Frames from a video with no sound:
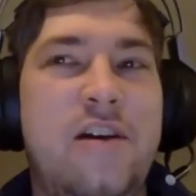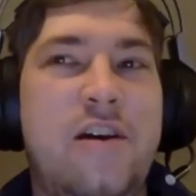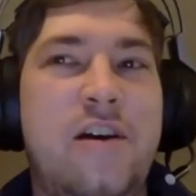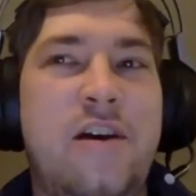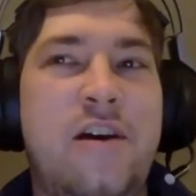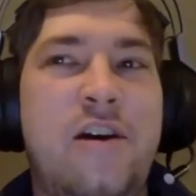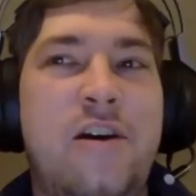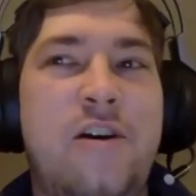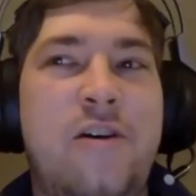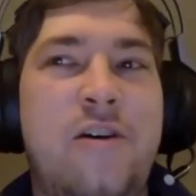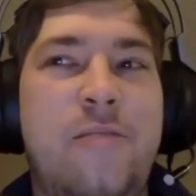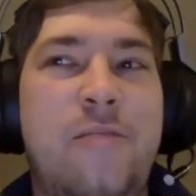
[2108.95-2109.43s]

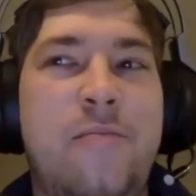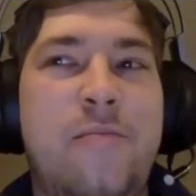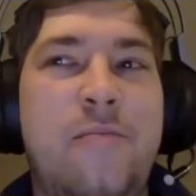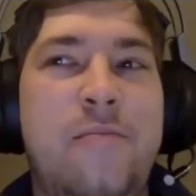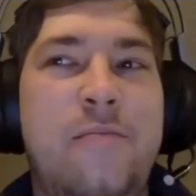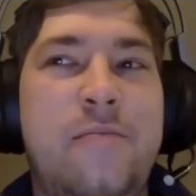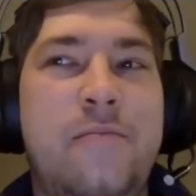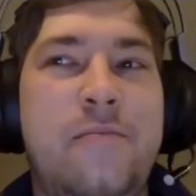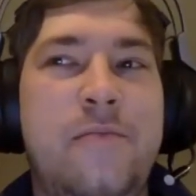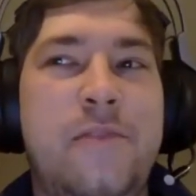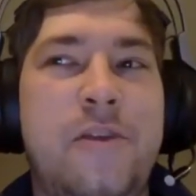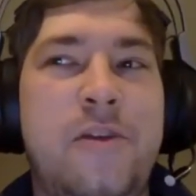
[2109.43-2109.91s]
um,
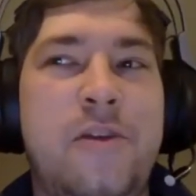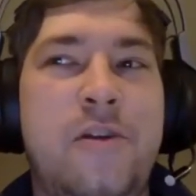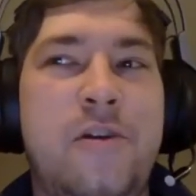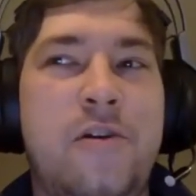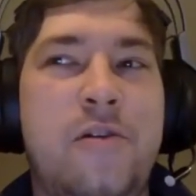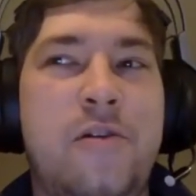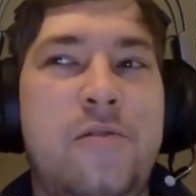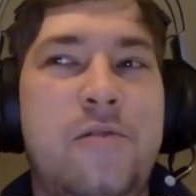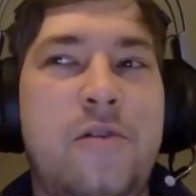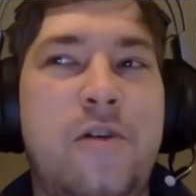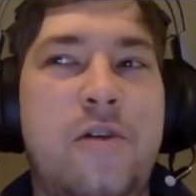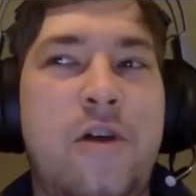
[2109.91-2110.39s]
you
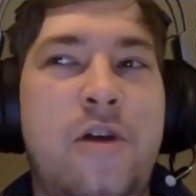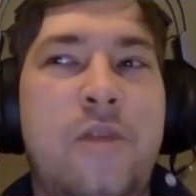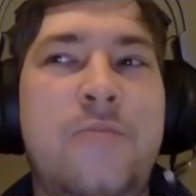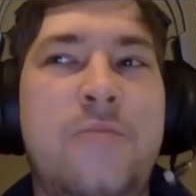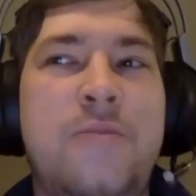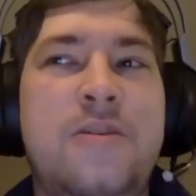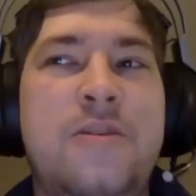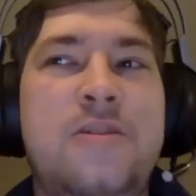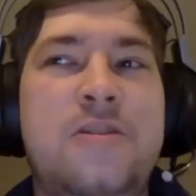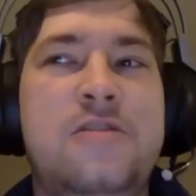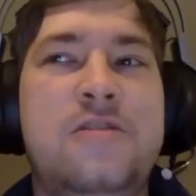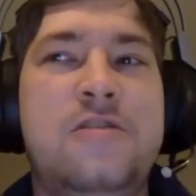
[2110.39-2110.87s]
know, R
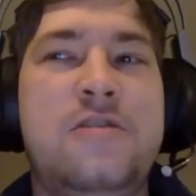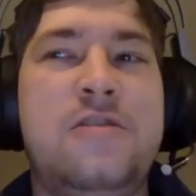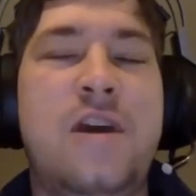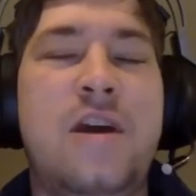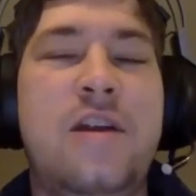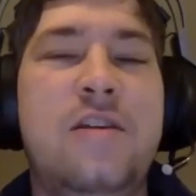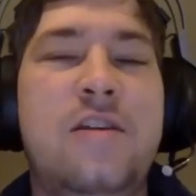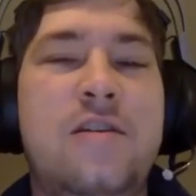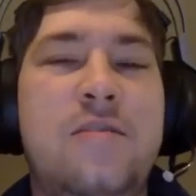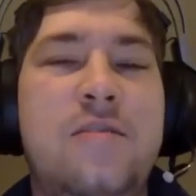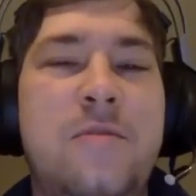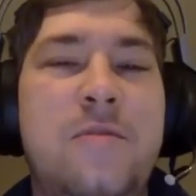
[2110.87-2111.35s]
P Gs
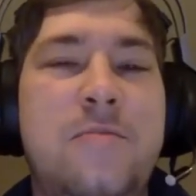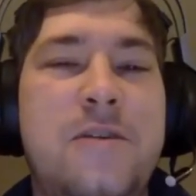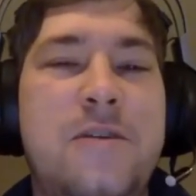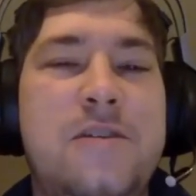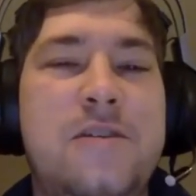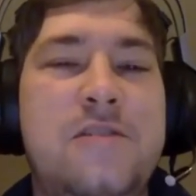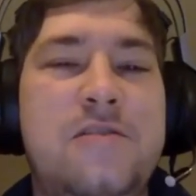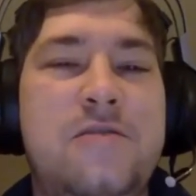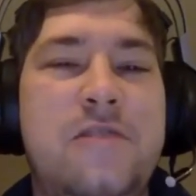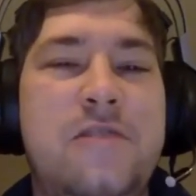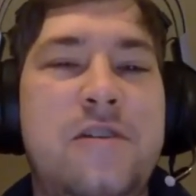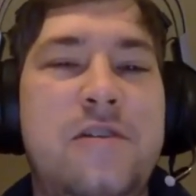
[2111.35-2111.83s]
tend to be
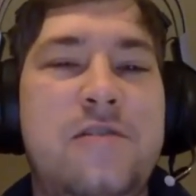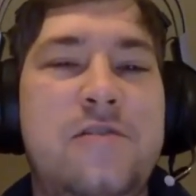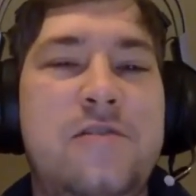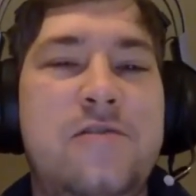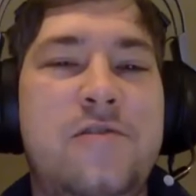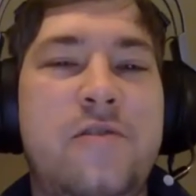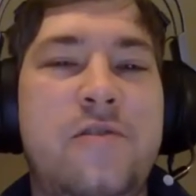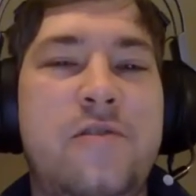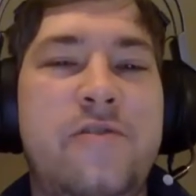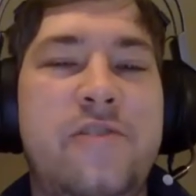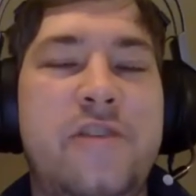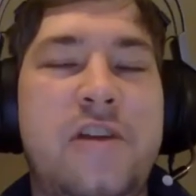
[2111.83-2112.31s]
based around
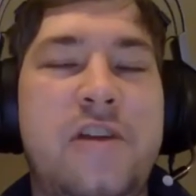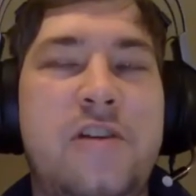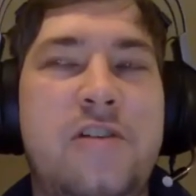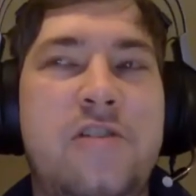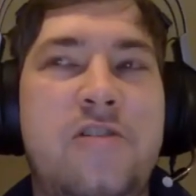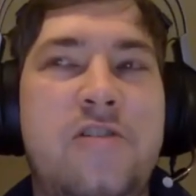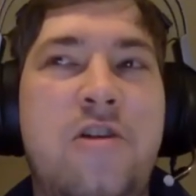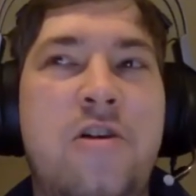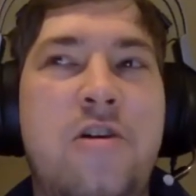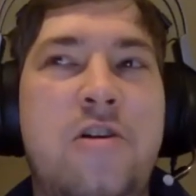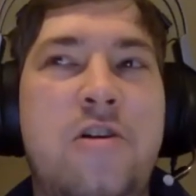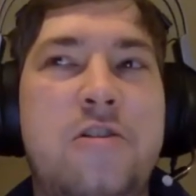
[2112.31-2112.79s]
sort of like a
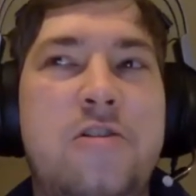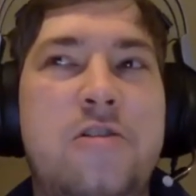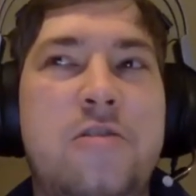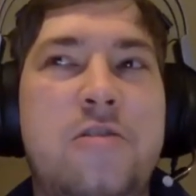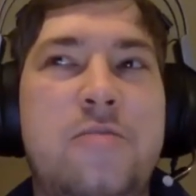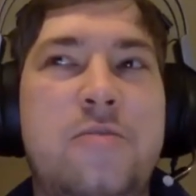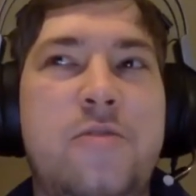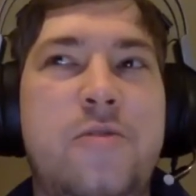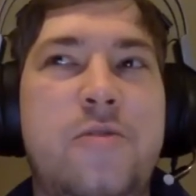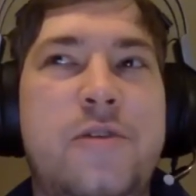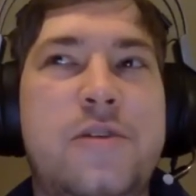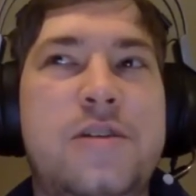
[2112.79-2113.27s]

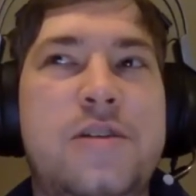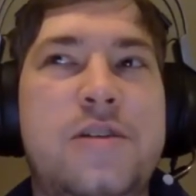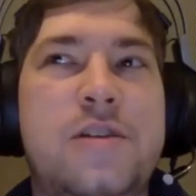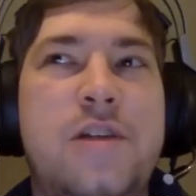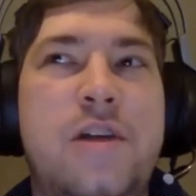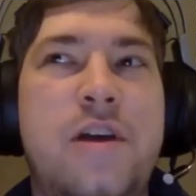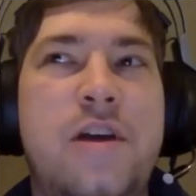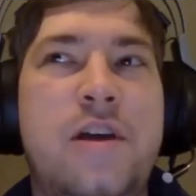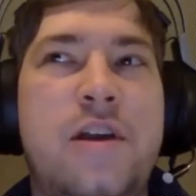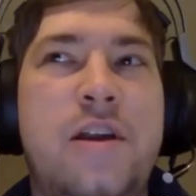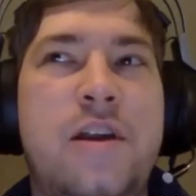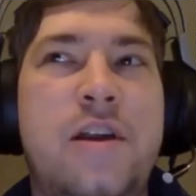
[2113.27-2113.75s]
long-term quest
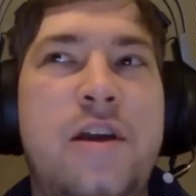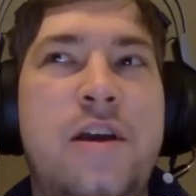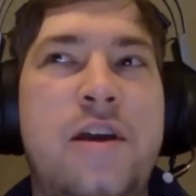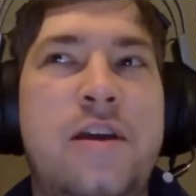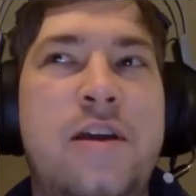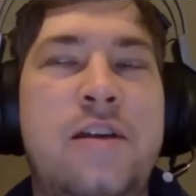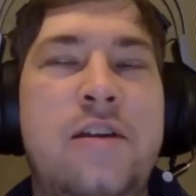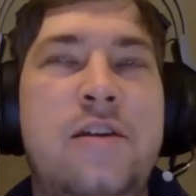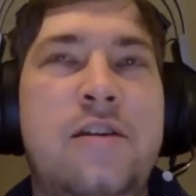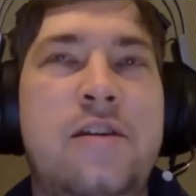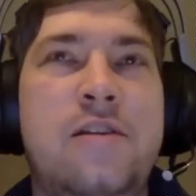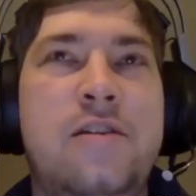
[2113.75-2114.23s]
line,
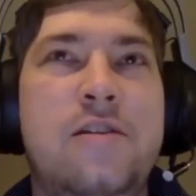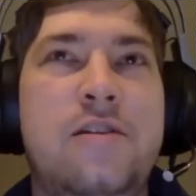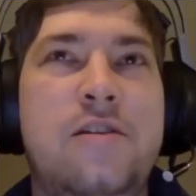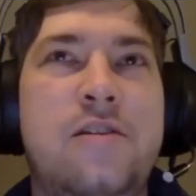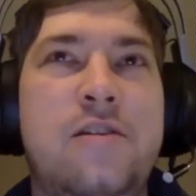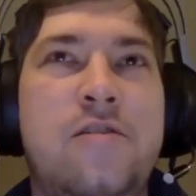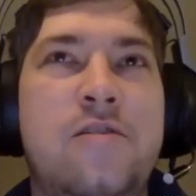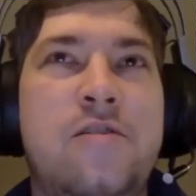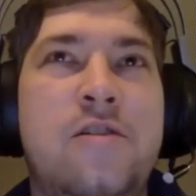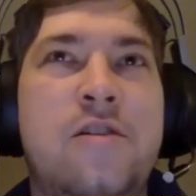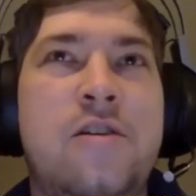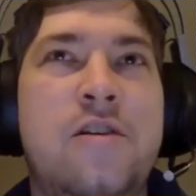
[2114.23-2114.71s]
and
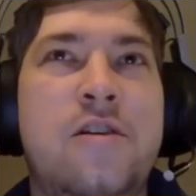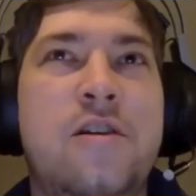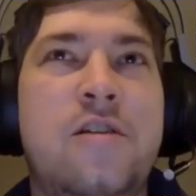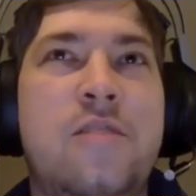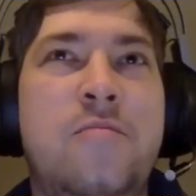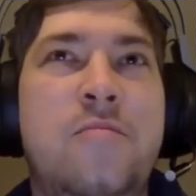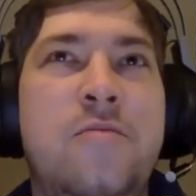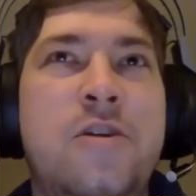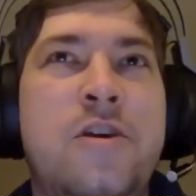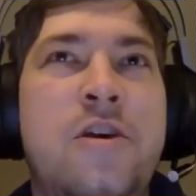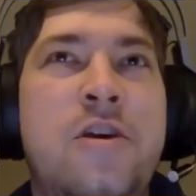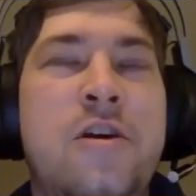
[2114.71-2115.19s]
you're not going to
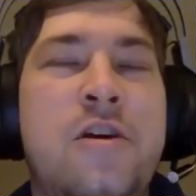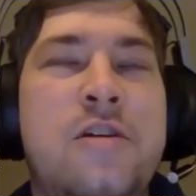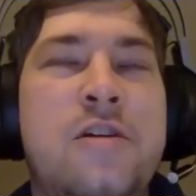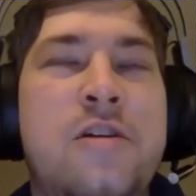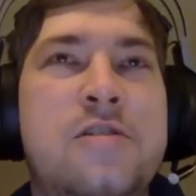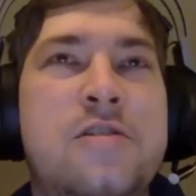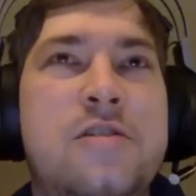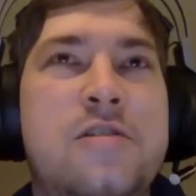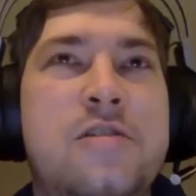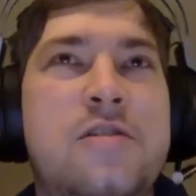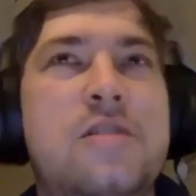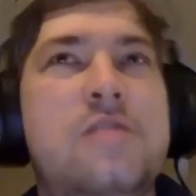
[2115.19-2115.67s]
be
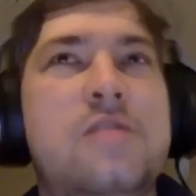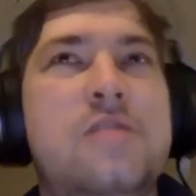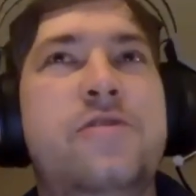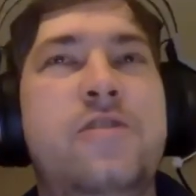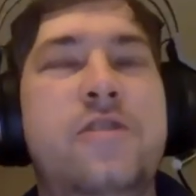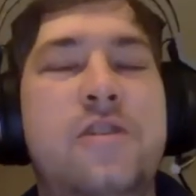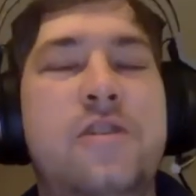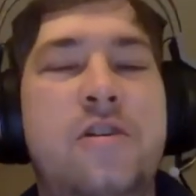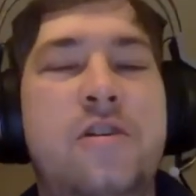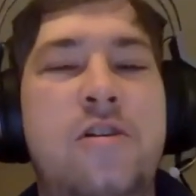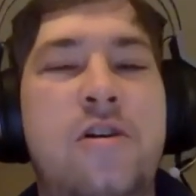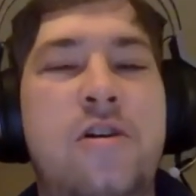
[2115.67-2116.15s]
successful
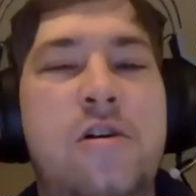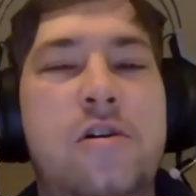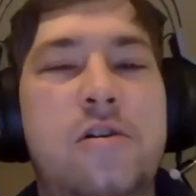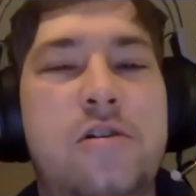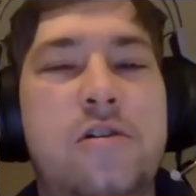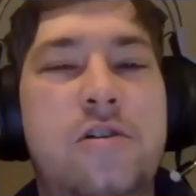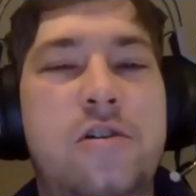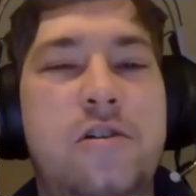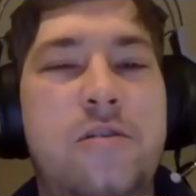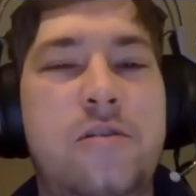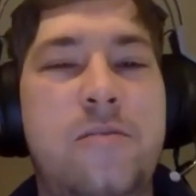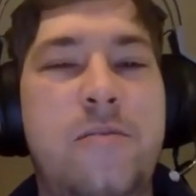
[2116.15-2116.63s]
in the long
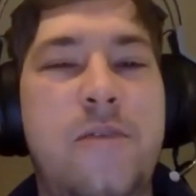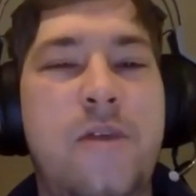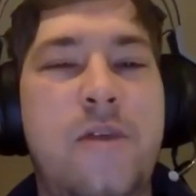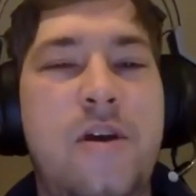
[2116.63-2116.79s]
term